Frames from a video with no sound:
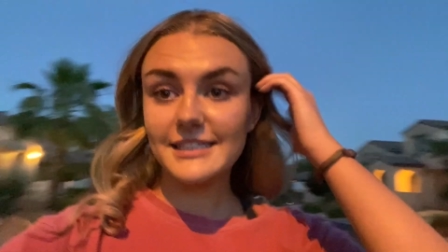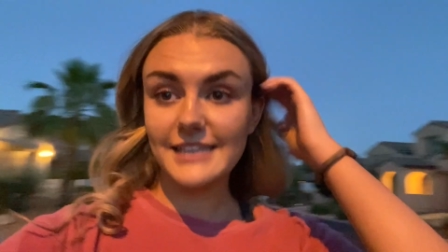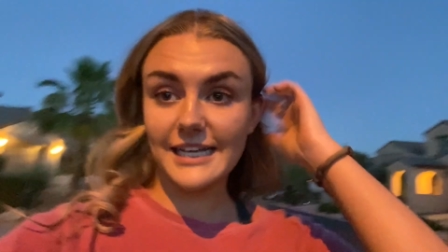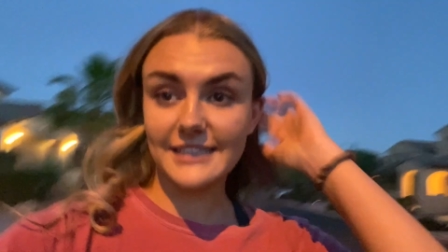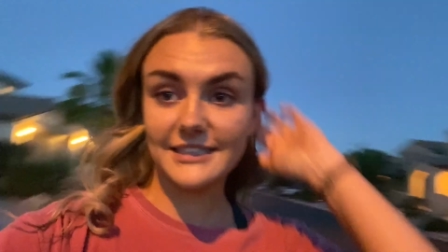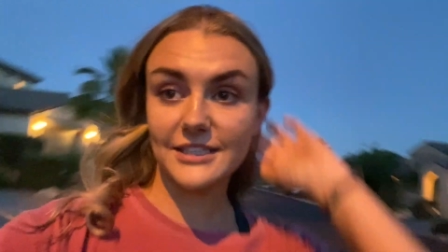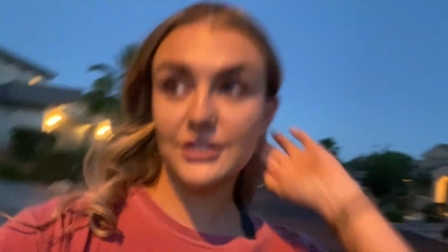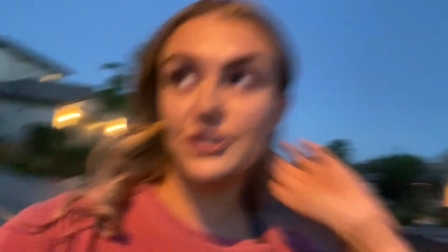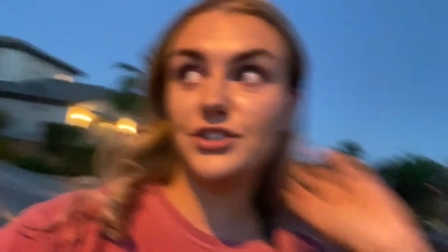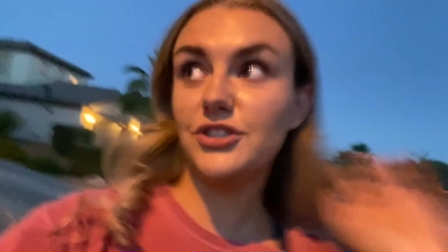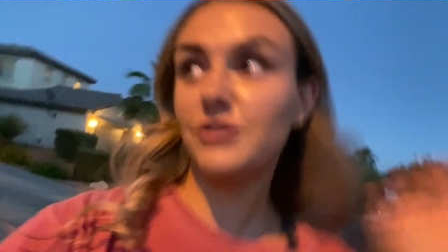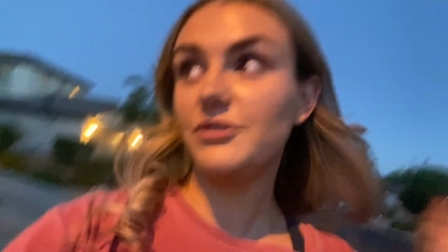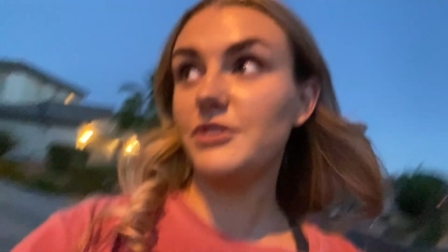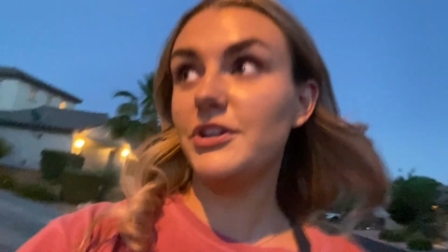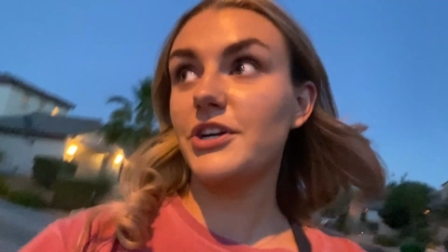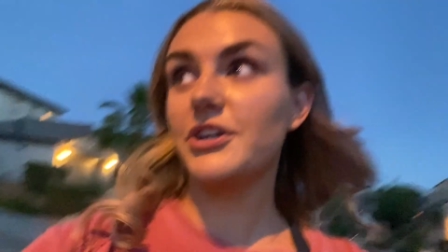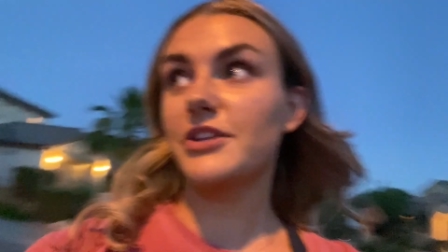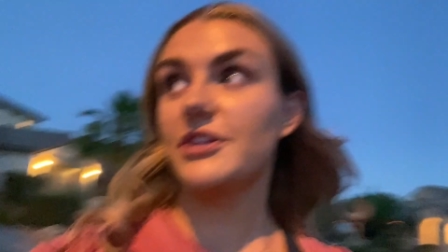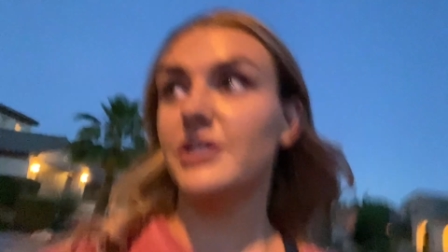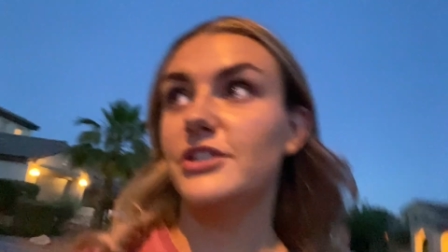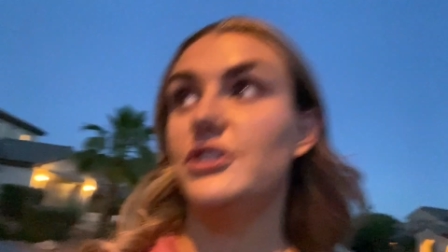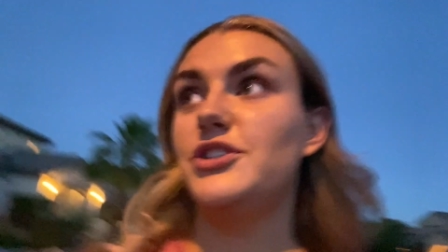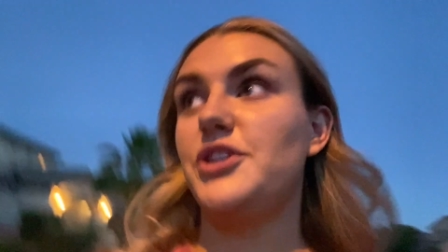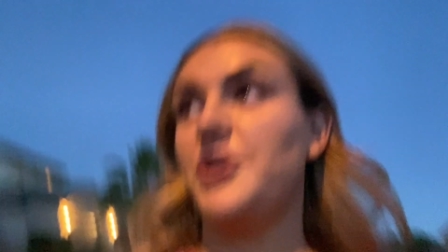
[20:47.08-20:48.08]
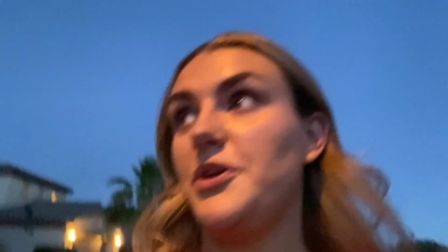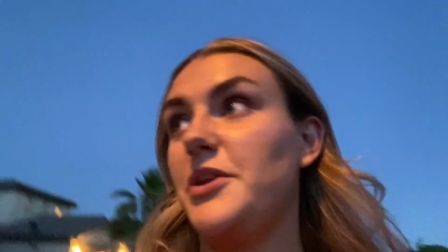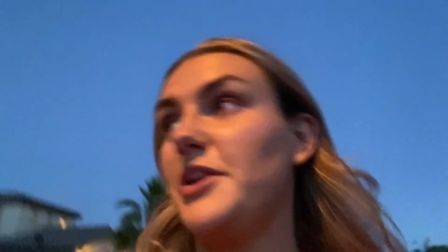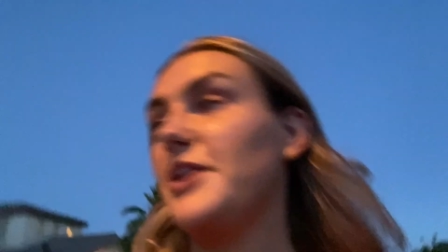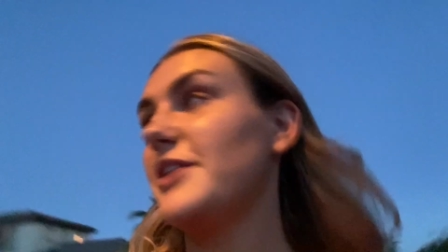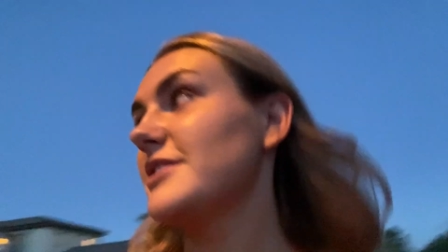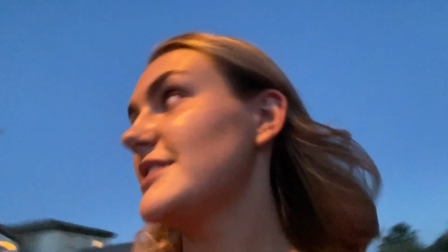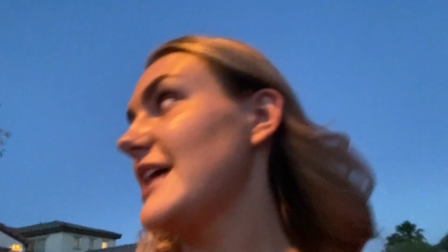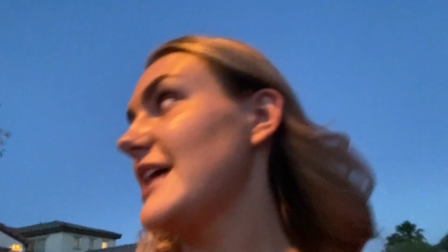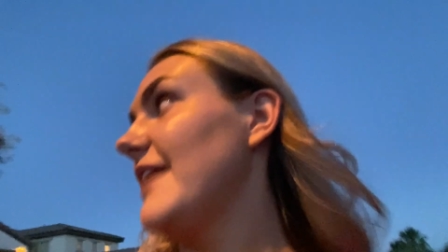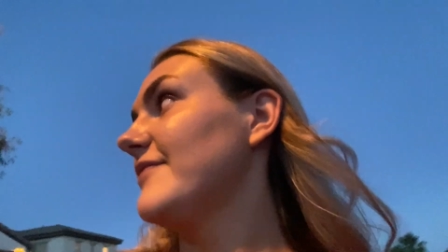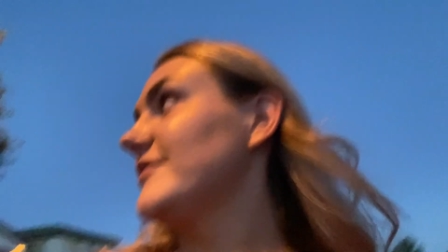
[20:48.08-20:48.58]
as a junior the
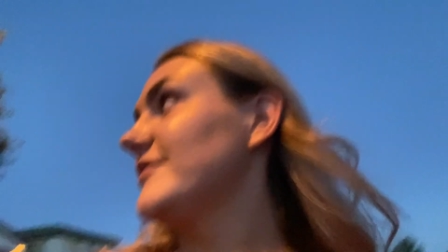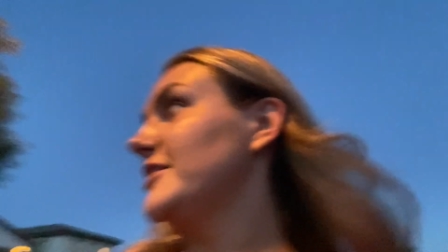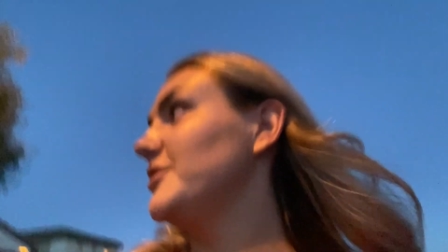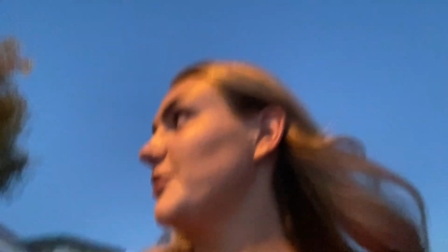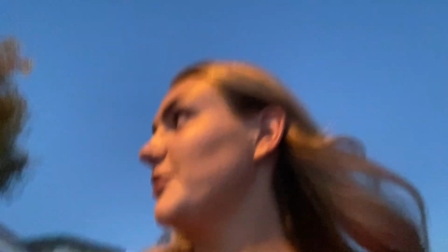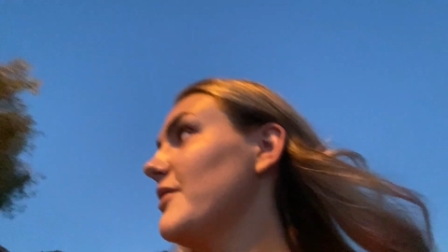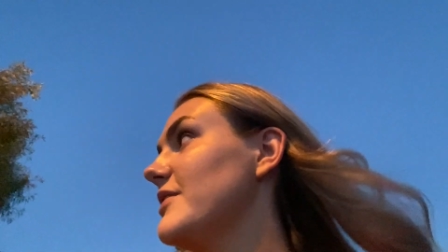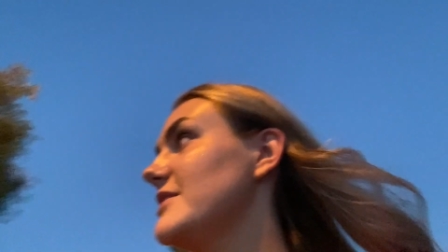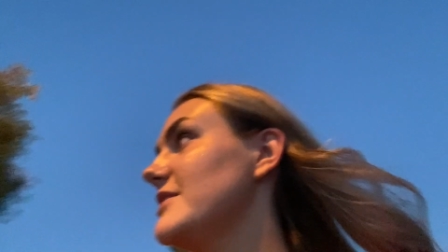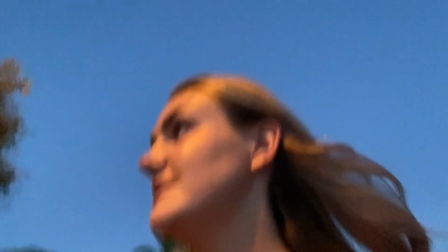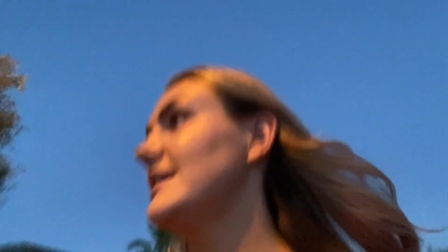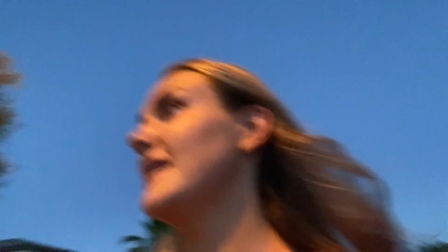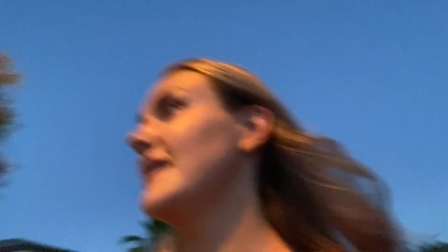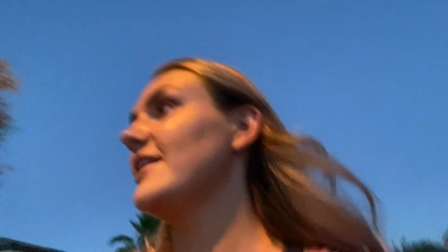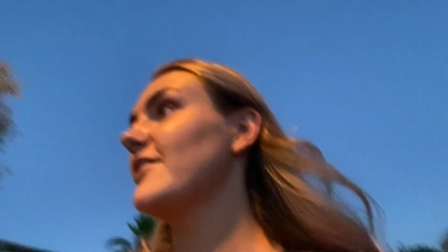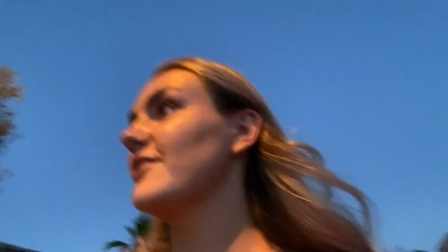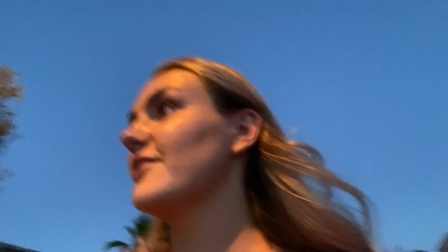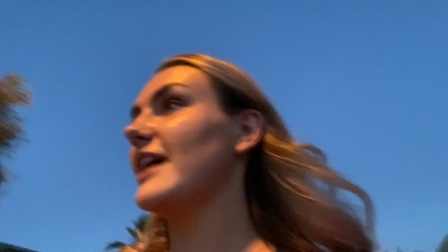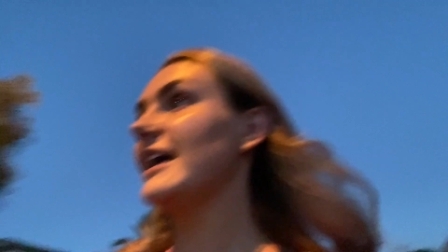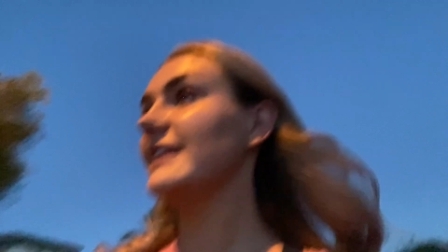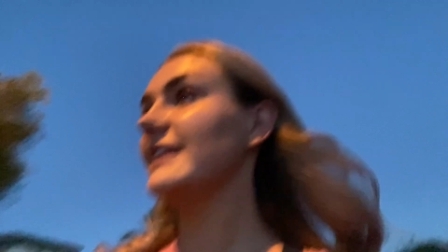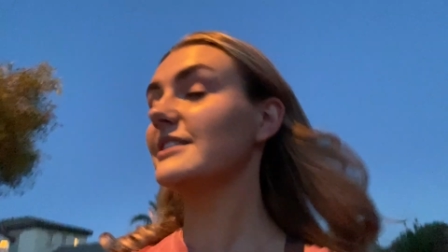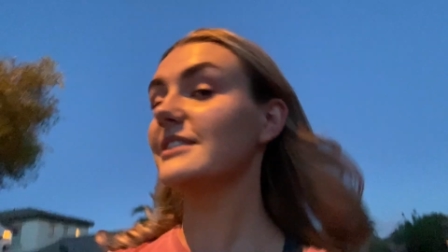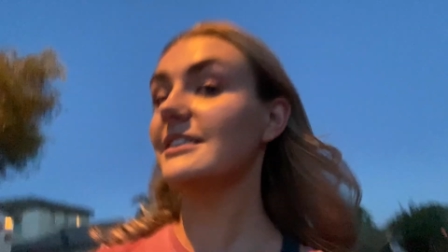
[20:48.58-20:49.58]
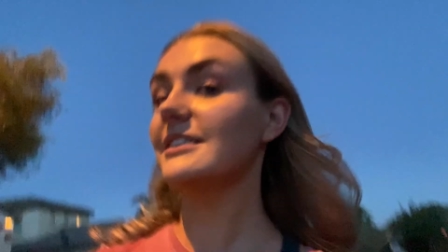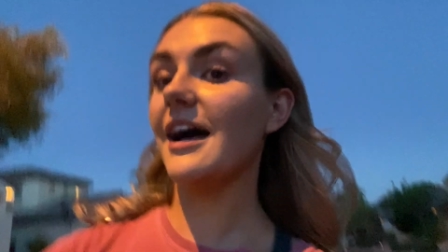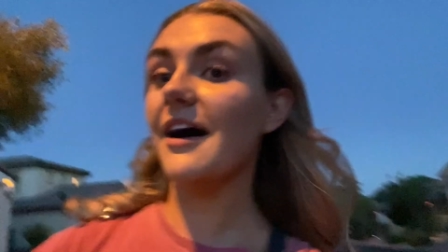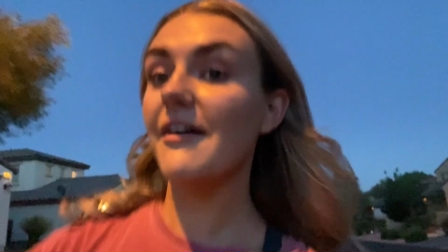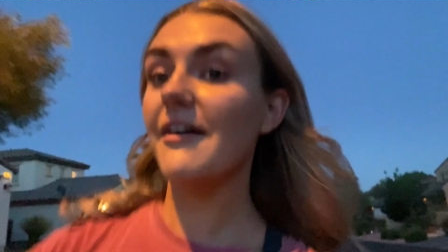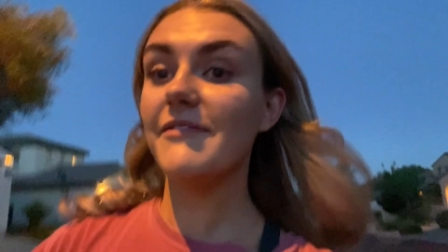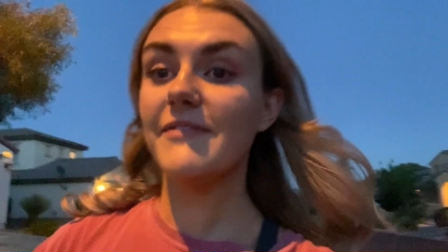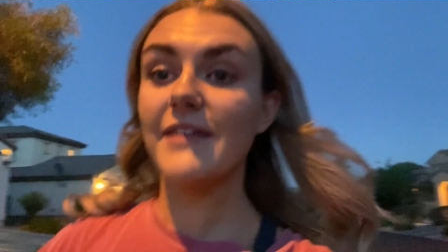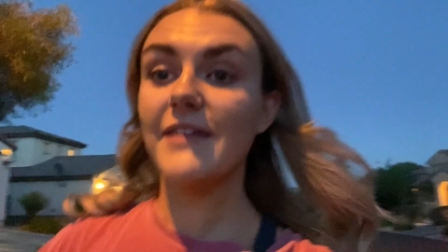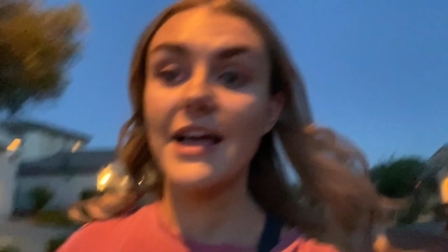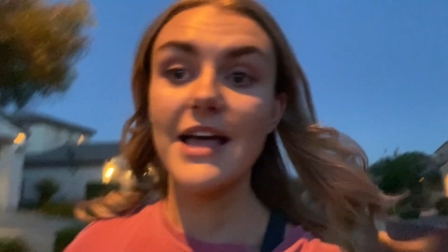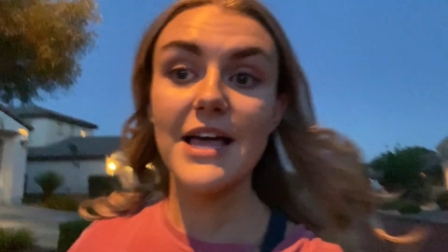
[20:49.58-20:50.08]
juniors have to do all the senior night stuff
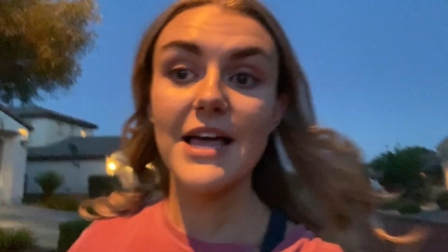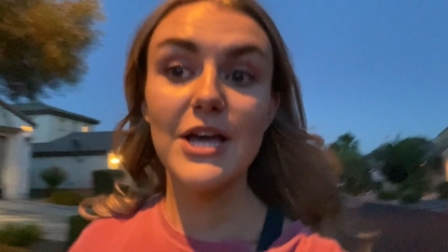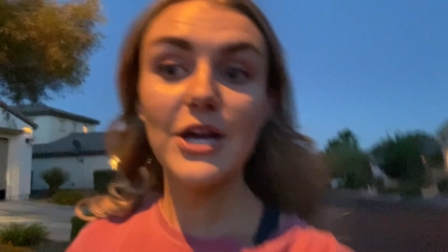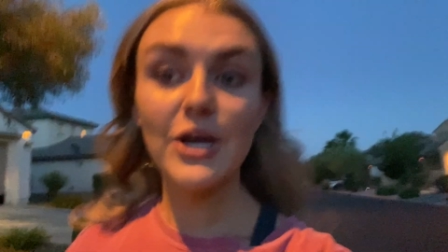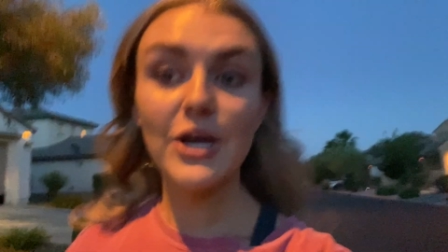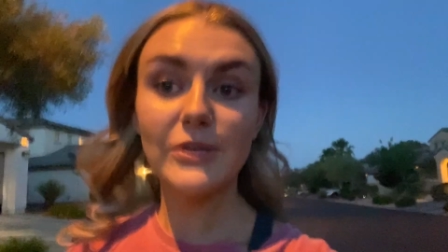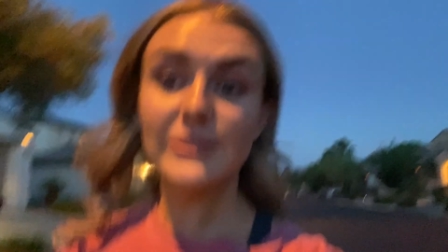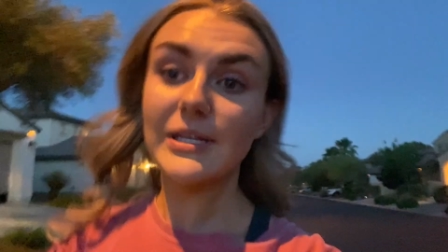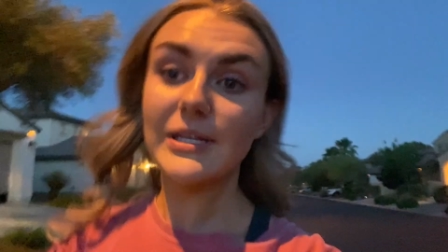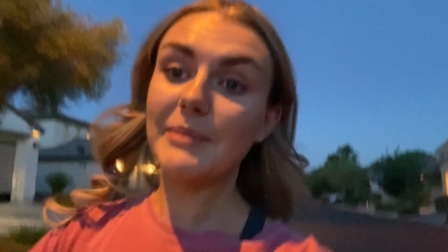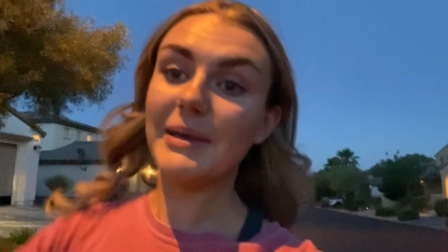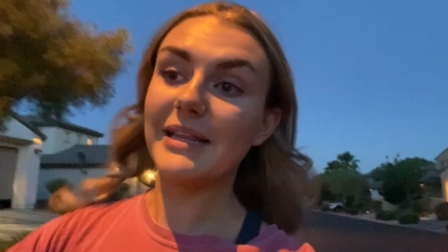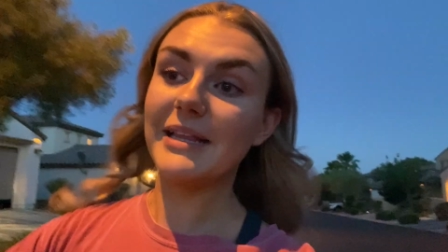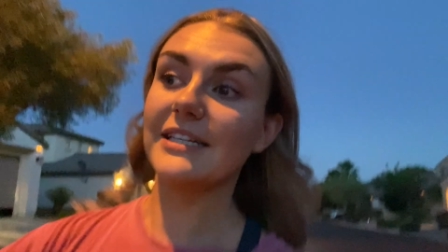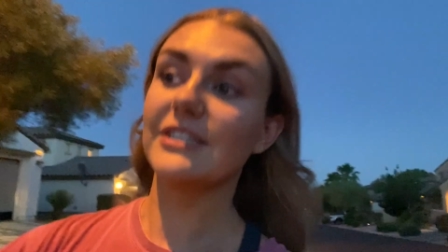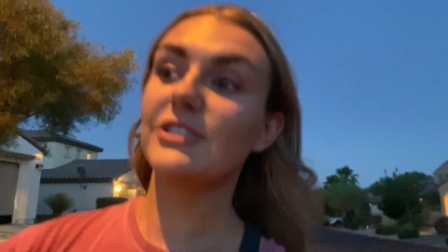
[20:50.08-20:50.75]
so I made the